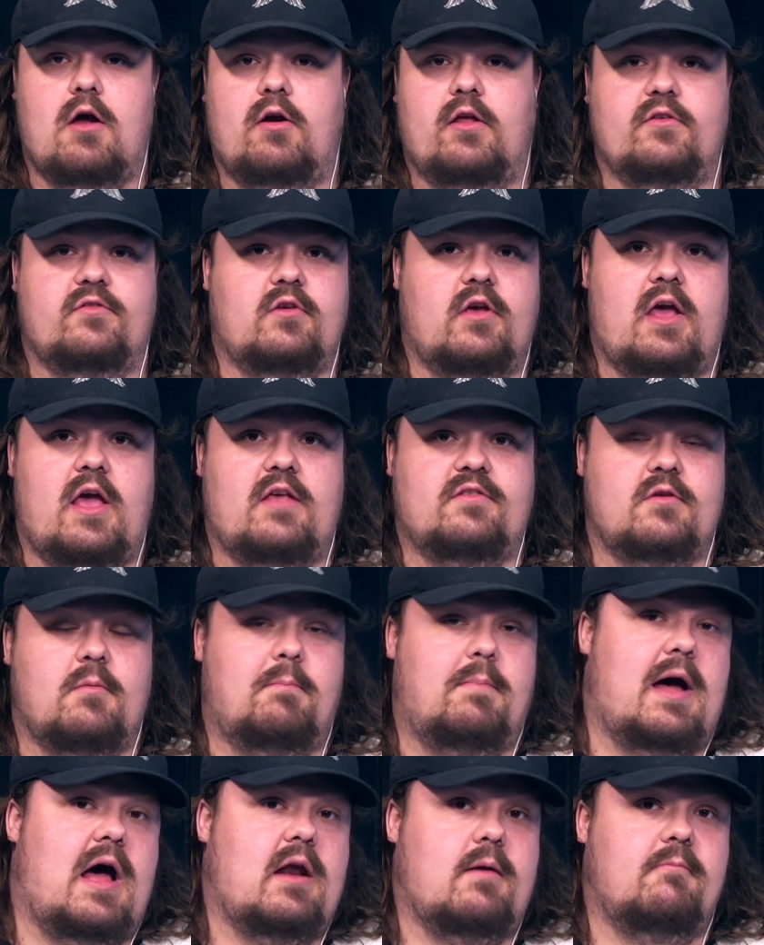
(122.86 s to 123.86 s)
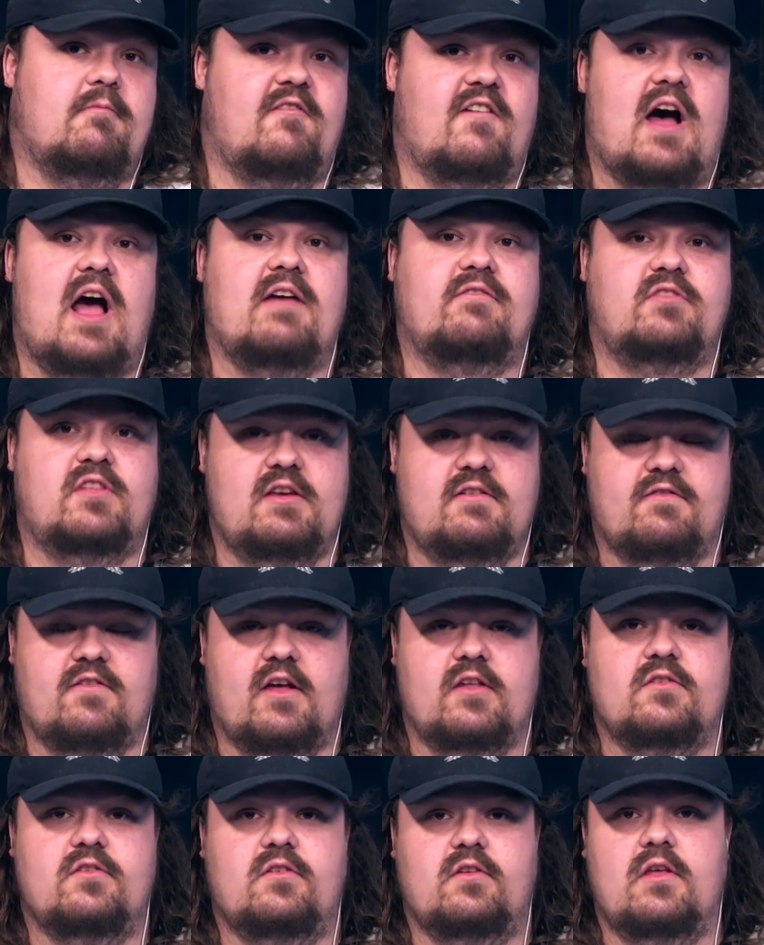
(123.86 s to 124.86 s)
out as a bottom five
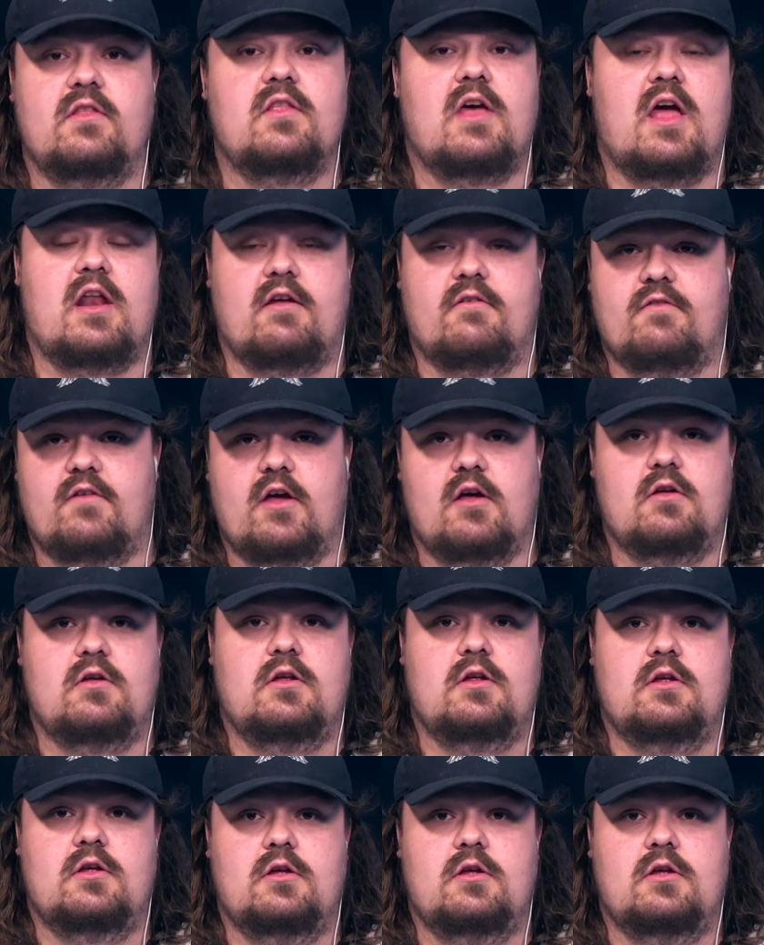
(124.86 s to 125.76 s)
defense in the NFL.